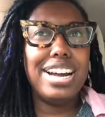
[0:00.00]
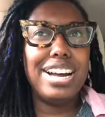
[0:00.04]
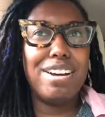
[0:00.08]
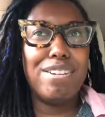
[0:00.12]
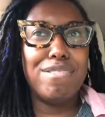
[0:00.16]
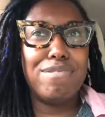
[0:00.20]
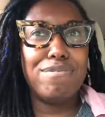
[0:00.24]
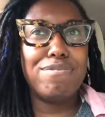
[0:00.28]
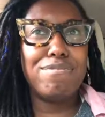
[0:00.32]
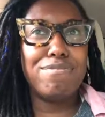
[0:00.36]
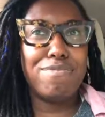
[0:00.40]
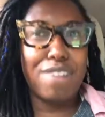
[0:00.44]

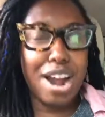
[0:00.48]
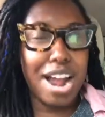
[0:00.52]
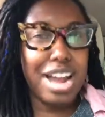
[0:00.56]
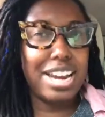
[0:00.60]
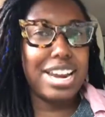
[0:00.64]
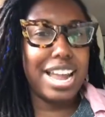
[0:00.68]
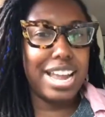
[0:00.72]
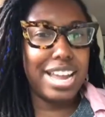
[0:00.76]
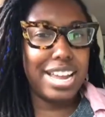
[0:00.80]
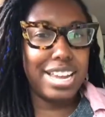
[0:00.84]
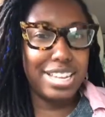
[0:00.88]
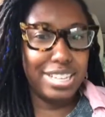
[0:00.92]

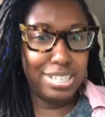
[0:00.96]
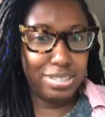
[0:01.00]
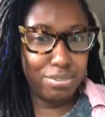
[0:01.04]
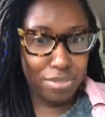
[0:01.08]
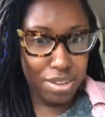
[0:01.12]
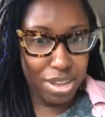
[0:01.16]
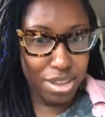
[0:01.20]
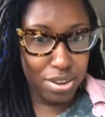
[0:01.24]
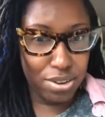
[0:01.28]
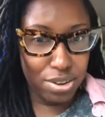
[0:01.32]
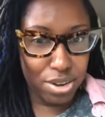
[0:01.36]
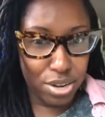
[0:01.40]
Friday is
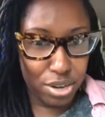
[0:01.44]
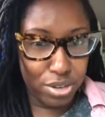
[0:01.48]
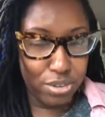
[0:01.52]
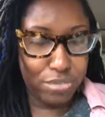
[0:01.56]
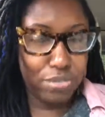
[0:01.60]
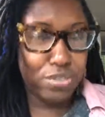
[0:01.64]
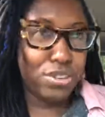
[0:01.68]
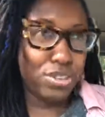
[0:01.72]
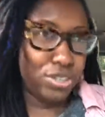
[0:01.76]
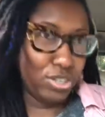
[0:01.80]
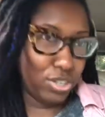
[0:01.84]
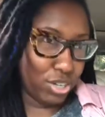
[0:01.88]
failure
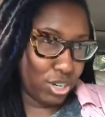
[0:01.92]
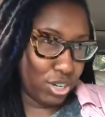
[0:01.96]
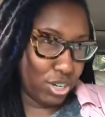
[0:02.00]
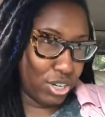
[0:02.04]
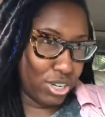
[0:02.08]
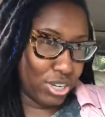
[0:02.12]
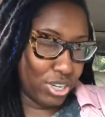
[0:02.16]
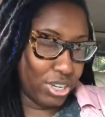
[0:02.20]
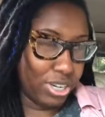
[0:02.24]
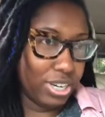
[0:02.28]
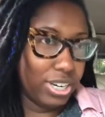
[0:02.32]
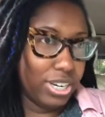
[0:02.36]
for
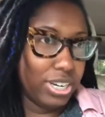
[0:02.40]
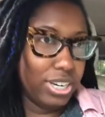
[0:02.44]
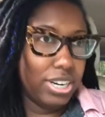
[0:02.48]
sure.